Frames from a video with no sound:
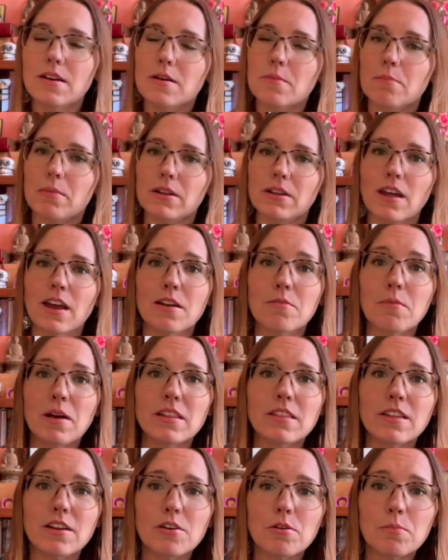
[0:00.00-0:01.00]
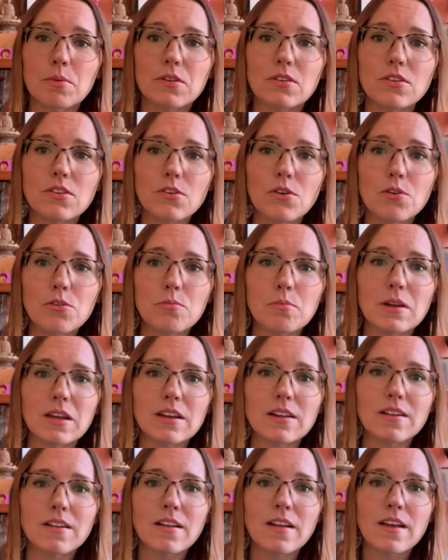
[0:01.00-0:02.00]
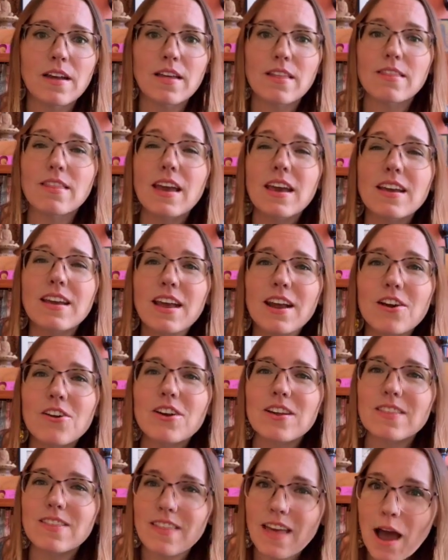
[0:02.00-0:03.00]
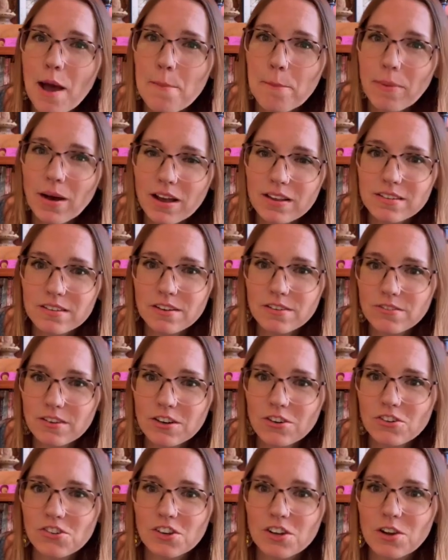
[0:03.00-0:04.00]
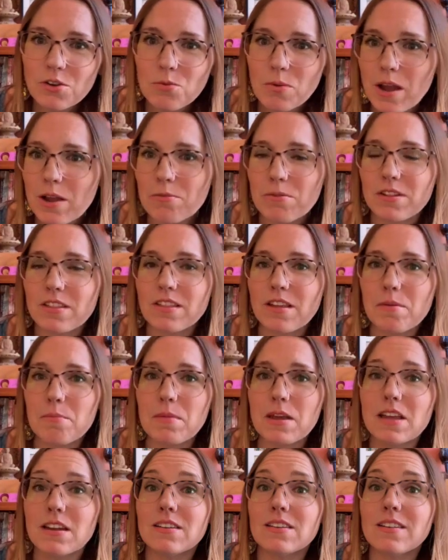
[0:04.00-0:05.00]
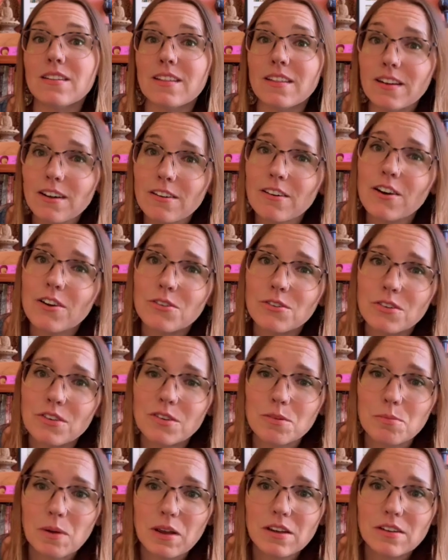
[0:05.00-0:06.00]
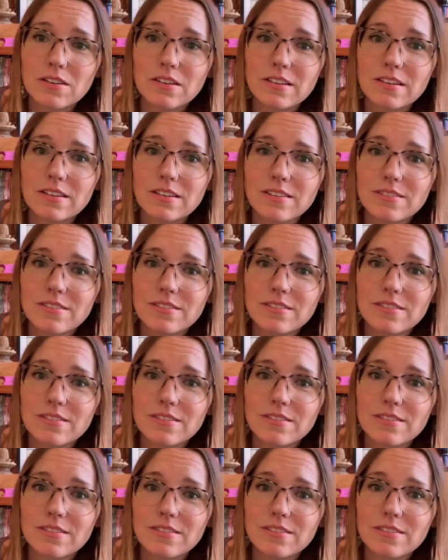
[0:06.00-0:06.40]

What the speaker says: But like my therapist told me, they carried that positive energy away with them into their own space.